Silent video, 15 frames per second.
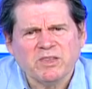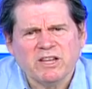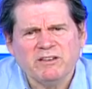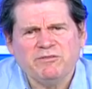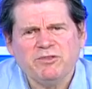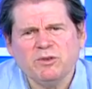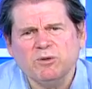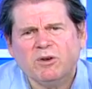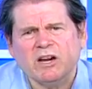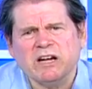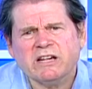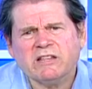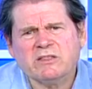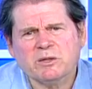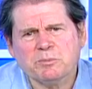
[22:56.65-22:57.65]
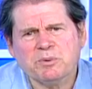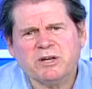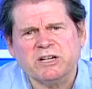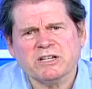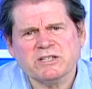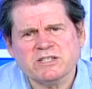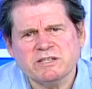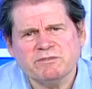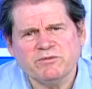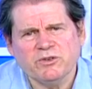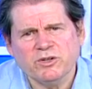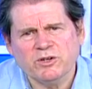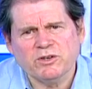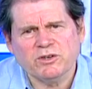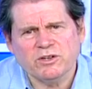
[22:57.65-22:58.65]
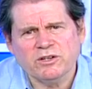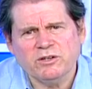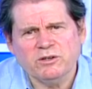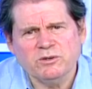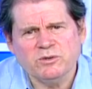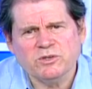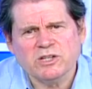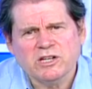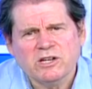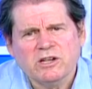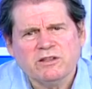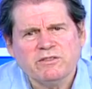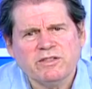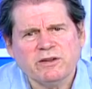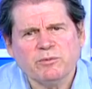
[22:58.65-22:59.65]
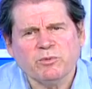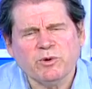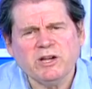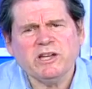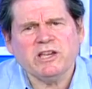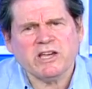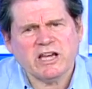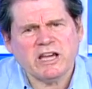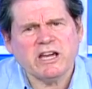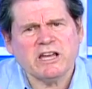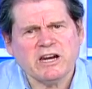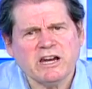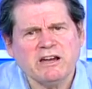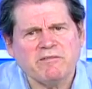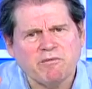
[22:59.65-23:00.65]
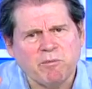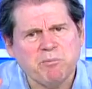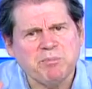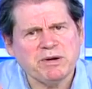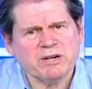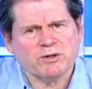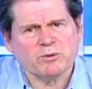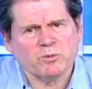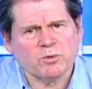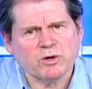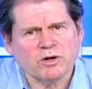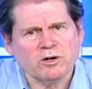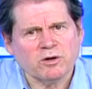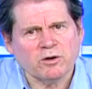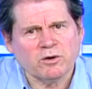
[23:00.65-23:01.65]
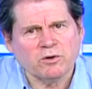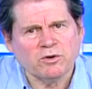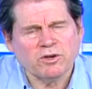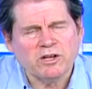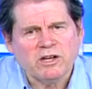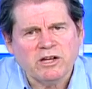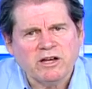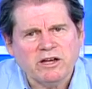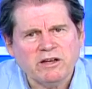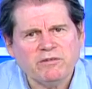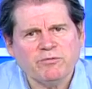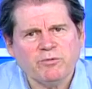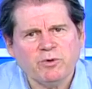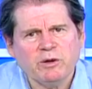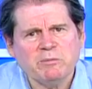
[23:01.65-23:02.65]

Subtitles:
if you like the positive good news that we can have a better world if we